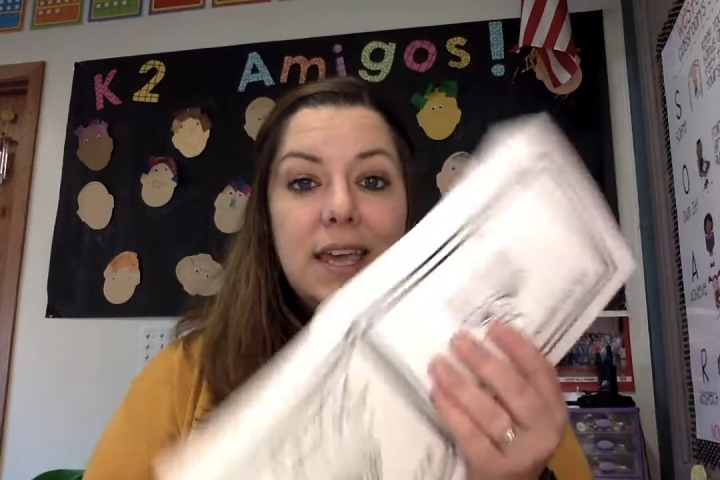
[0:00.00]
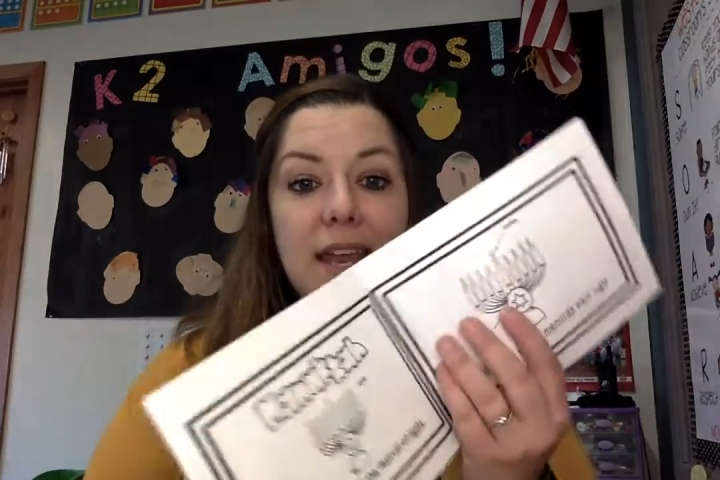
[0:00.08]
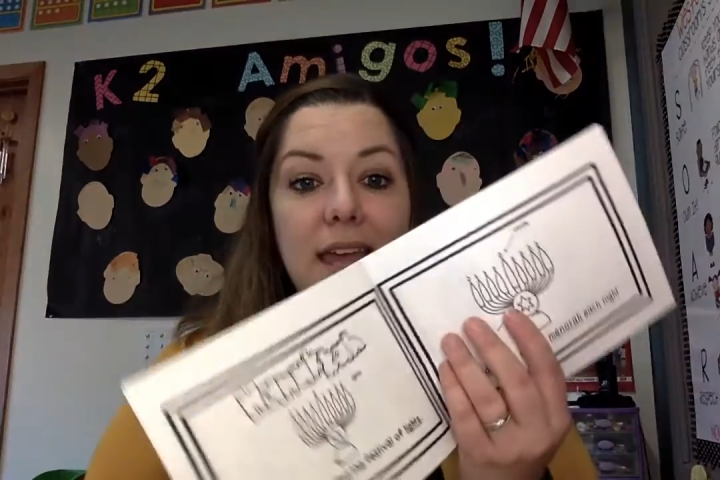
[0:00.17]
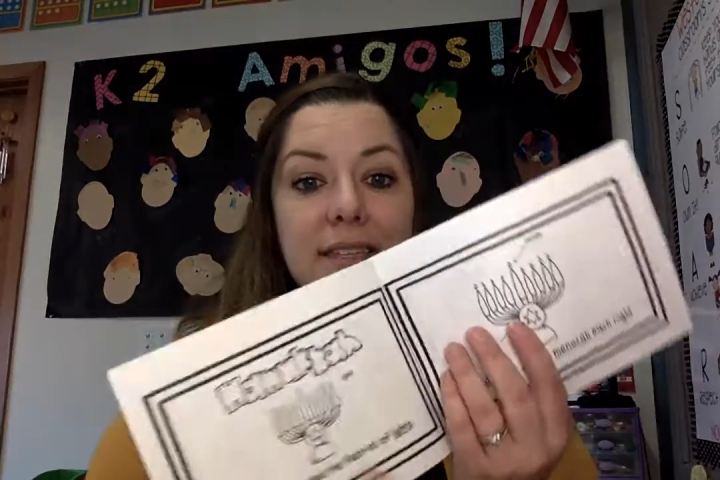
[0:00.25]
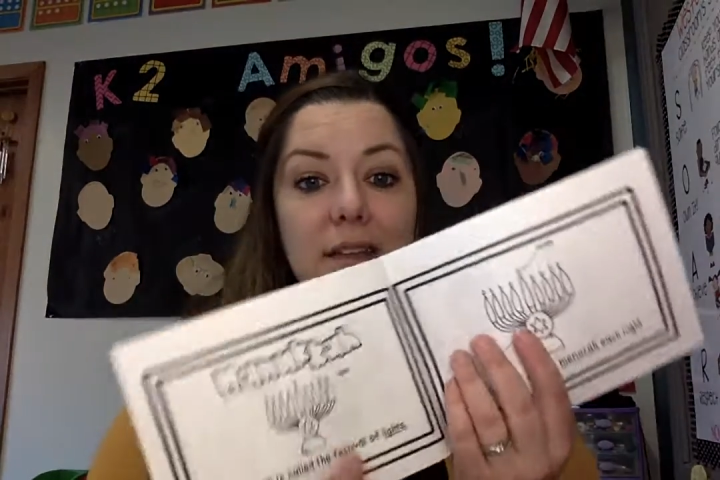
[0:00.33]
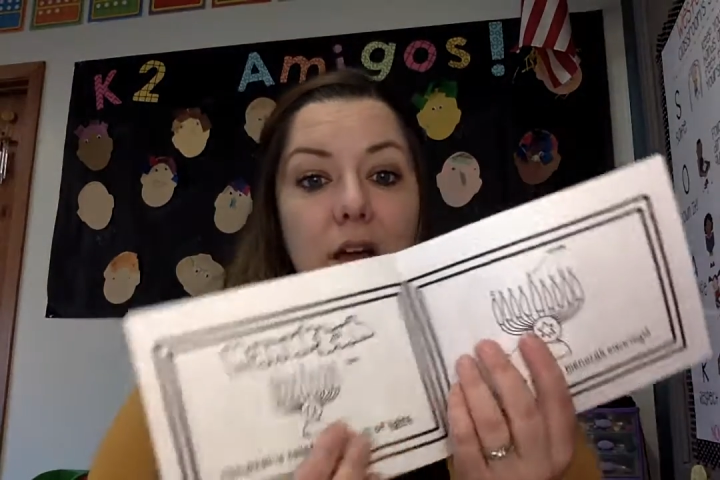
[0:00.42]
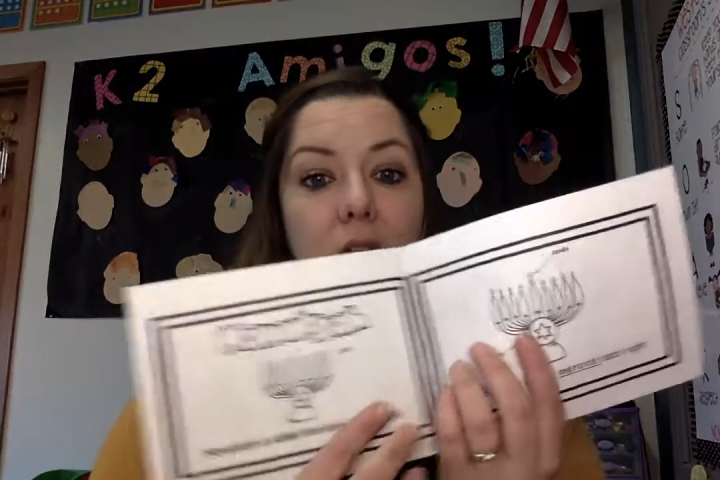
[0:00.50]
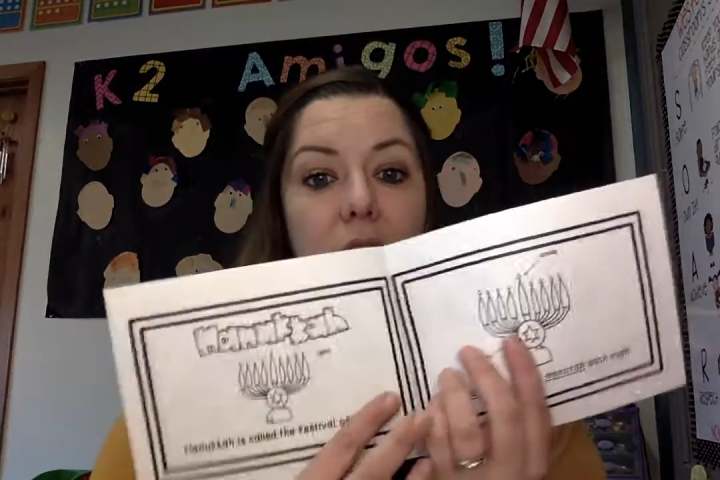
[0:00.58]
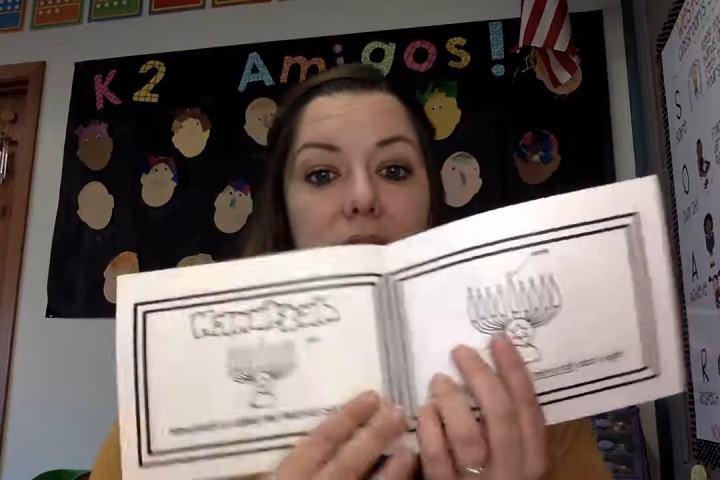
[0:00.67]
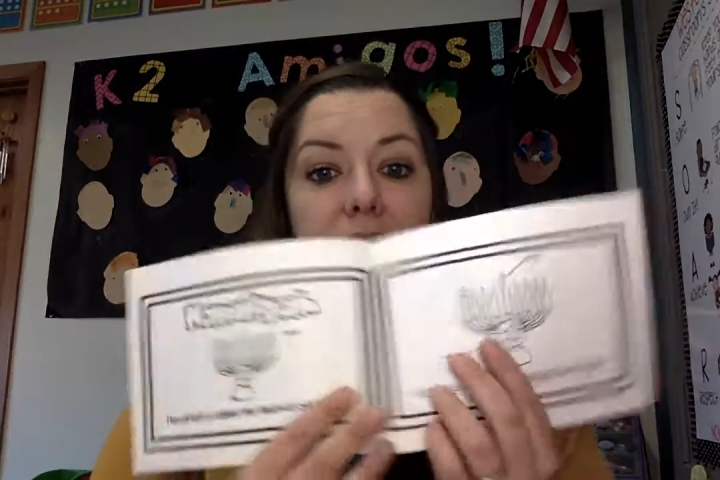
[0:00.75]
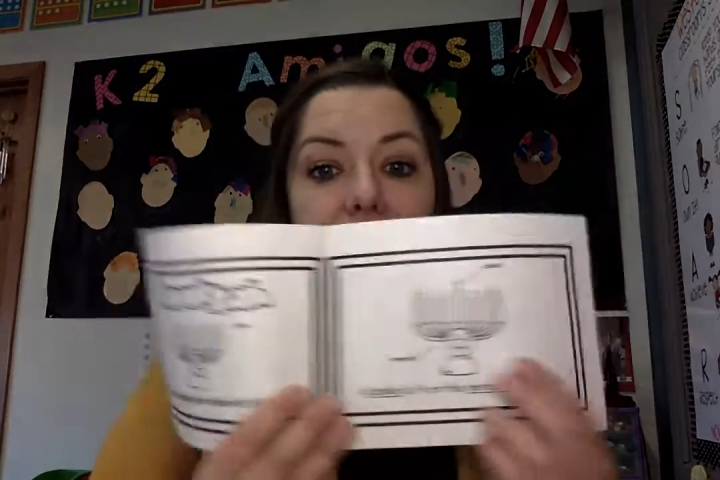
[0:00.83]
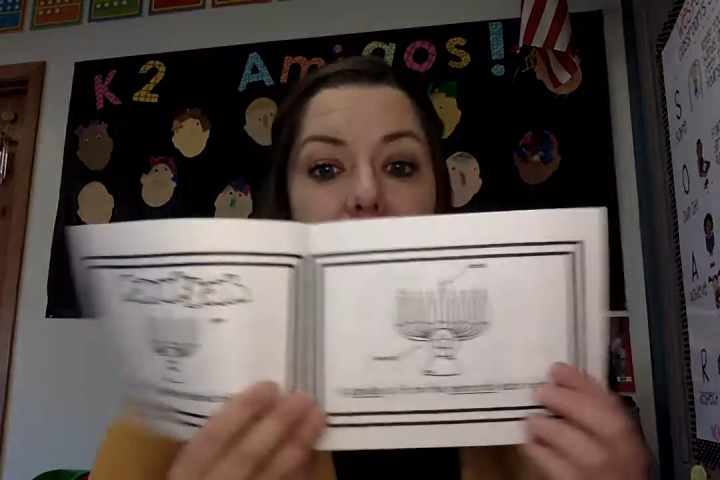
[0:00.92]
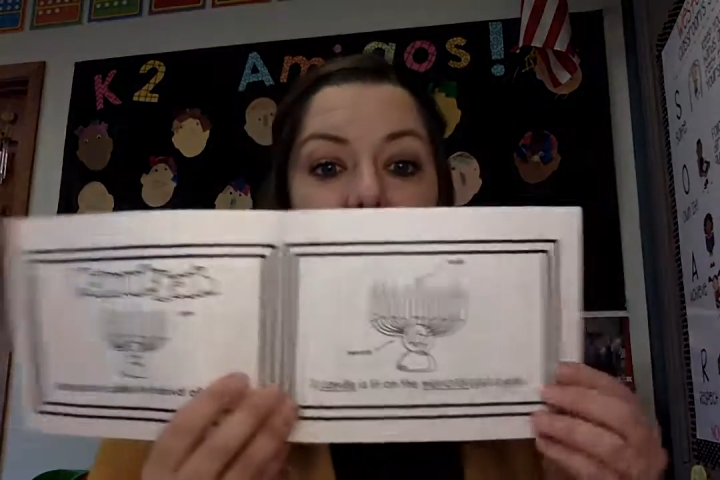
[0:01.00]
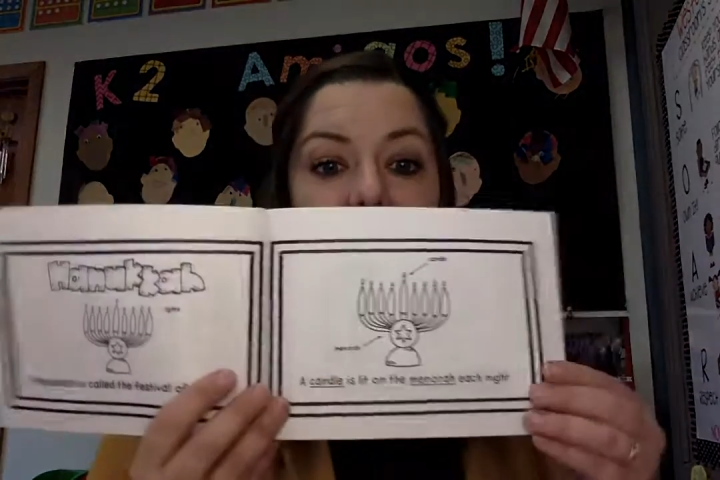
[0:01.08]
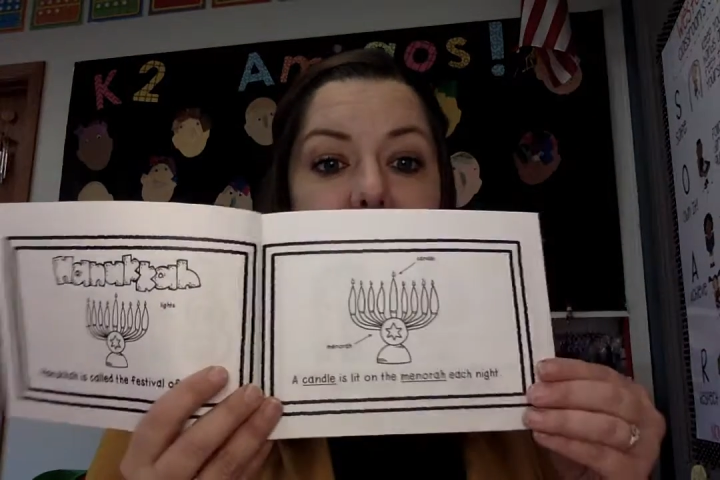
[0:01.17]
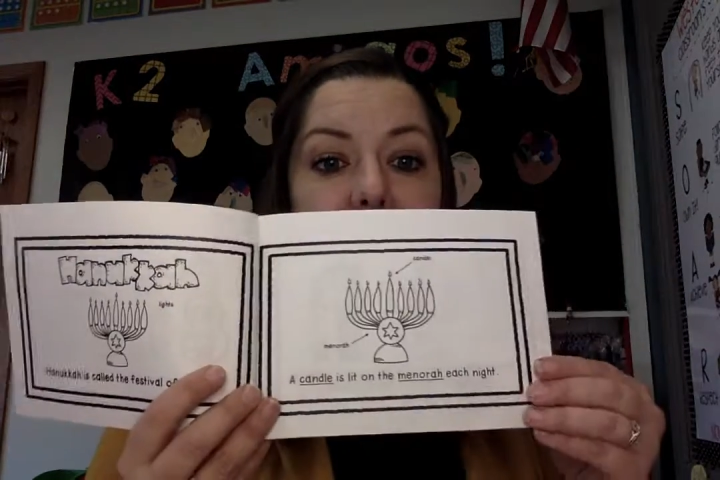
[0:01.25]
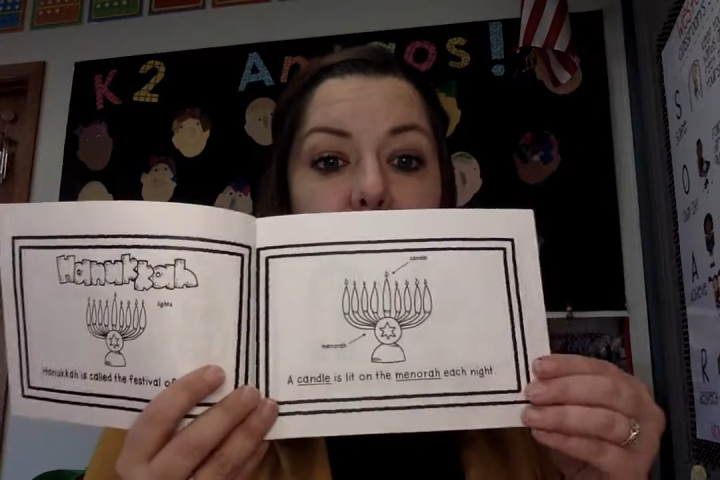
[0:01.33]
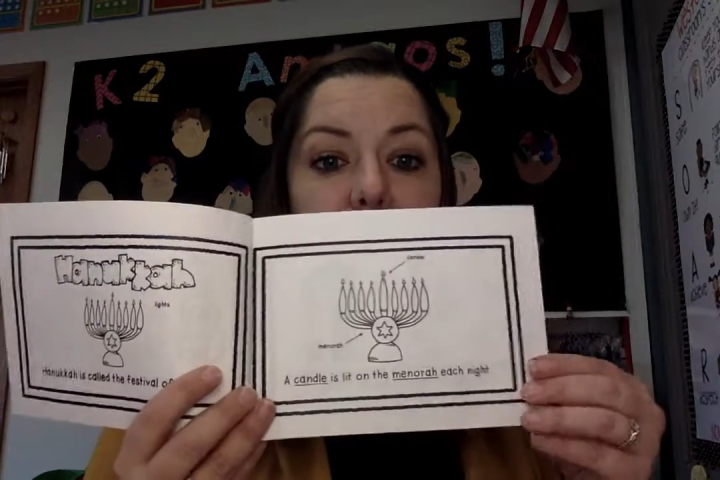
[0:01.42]
It has all the same
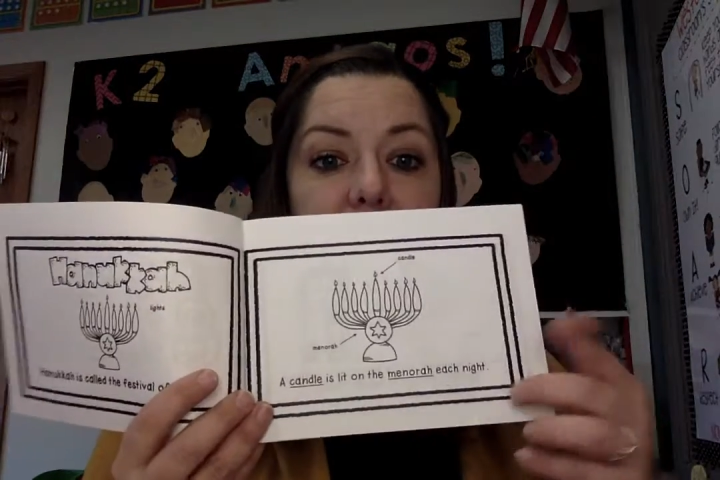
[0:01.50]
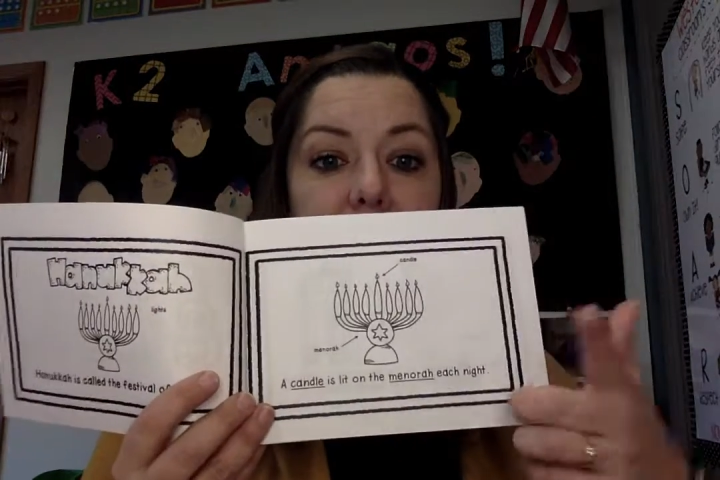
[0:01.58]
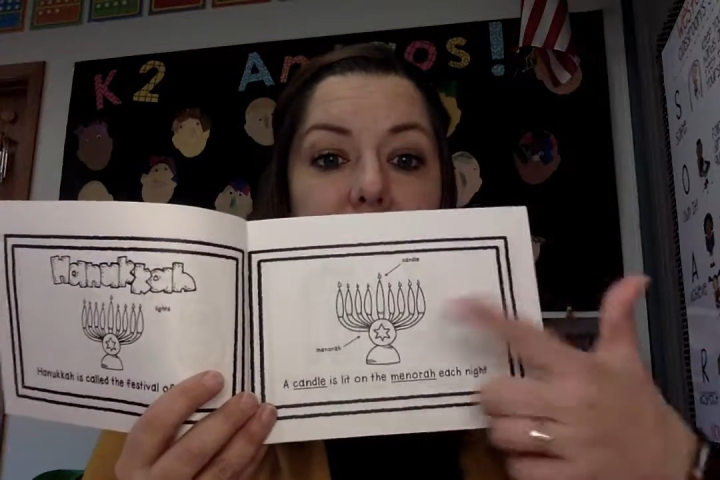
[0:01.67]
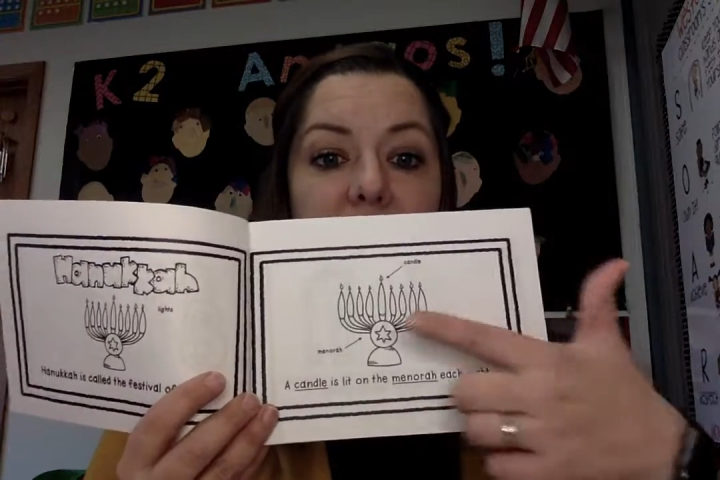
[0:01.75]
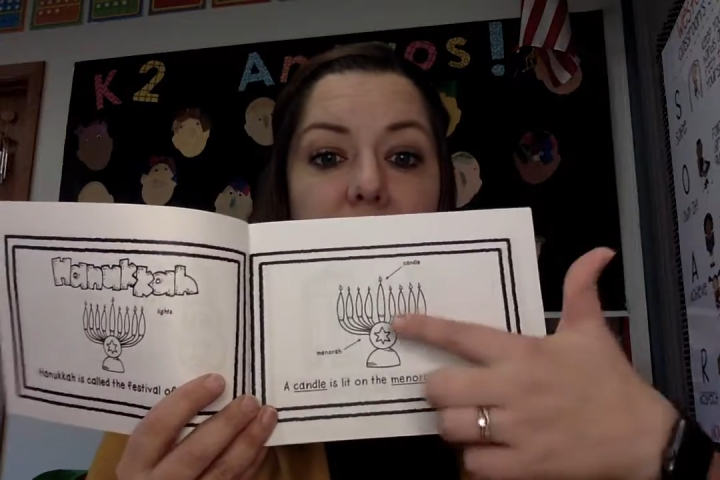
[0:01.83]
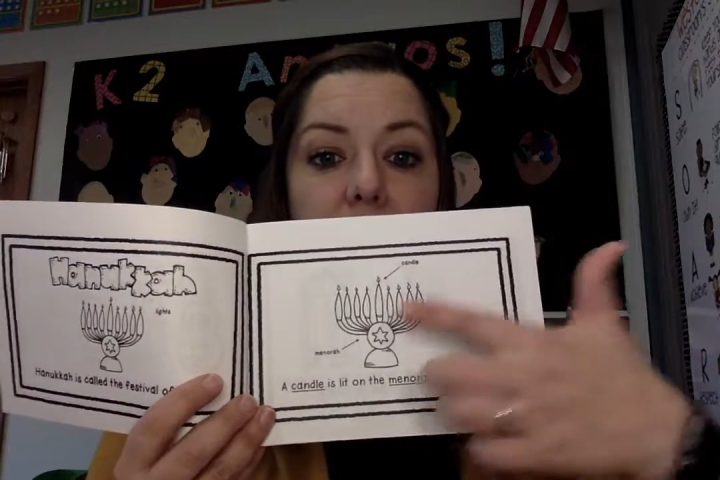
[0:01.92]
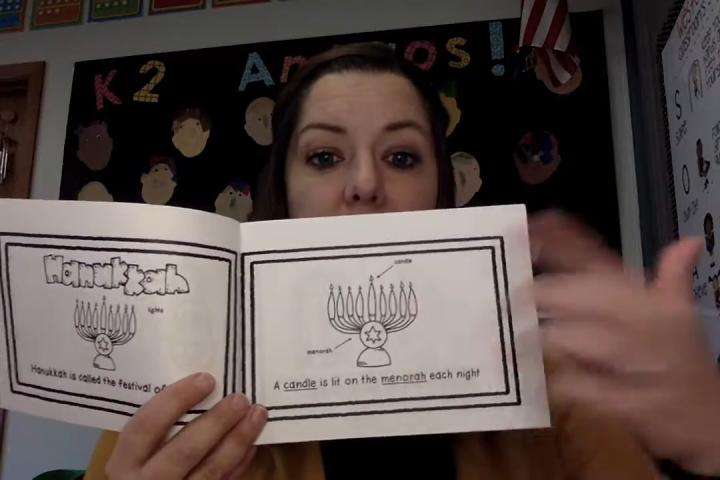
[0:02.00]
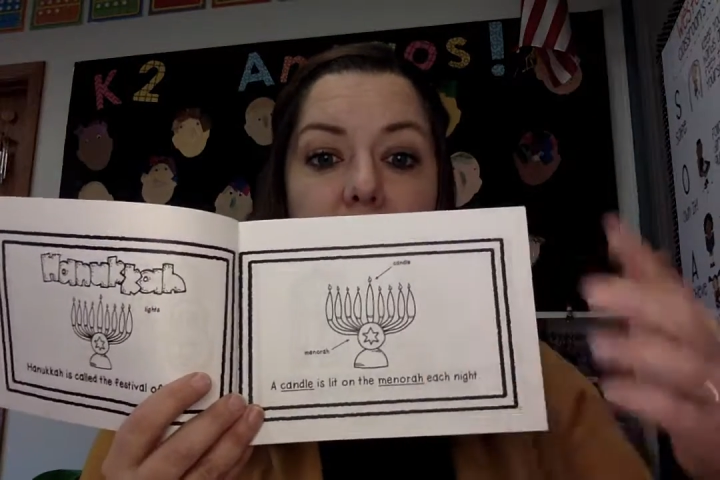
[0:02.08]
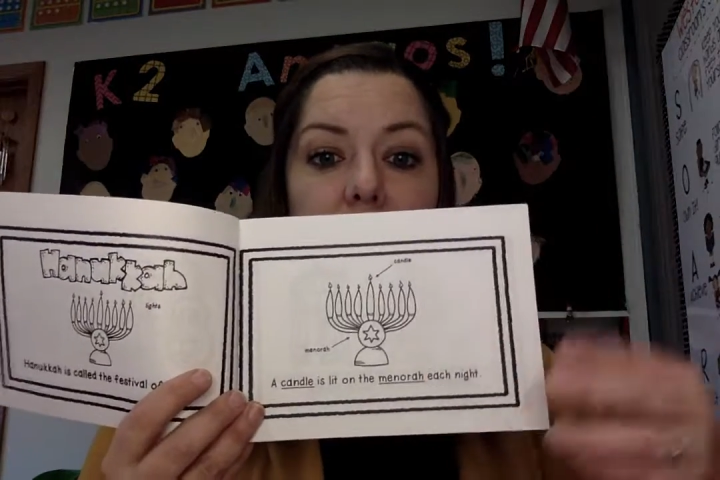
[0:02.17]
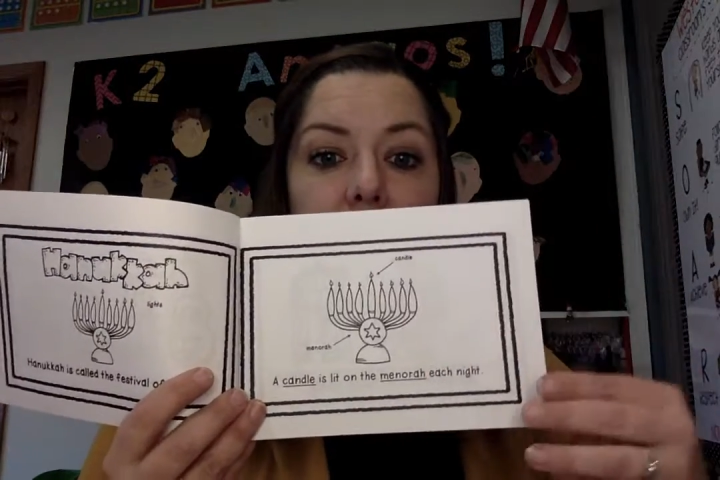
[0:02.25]
stuff that we just talked about.